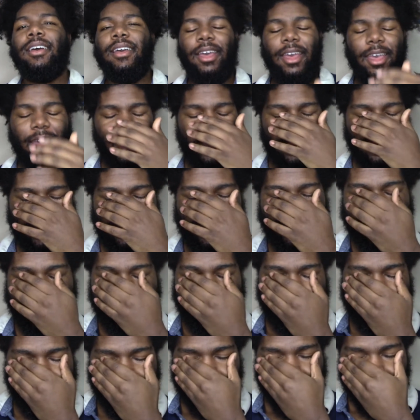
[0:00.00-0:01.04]
and
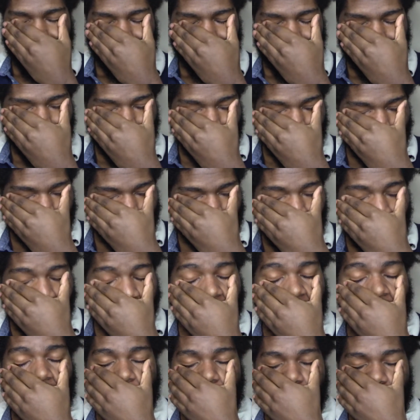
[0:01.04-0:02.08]
that was
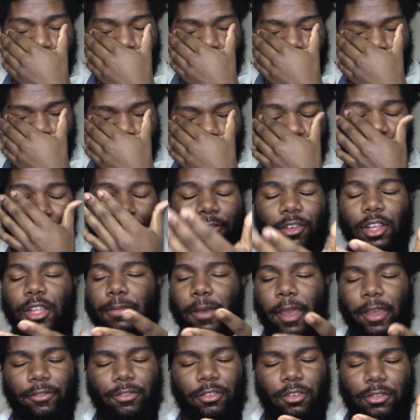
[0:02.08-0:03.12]
kind of painful. Not really
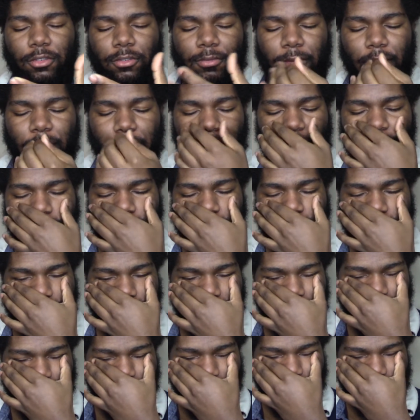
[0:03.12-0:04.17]
painful for me, but it was
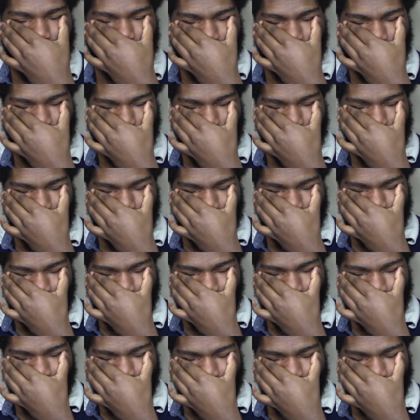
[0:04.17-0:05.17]
kind of like, man, like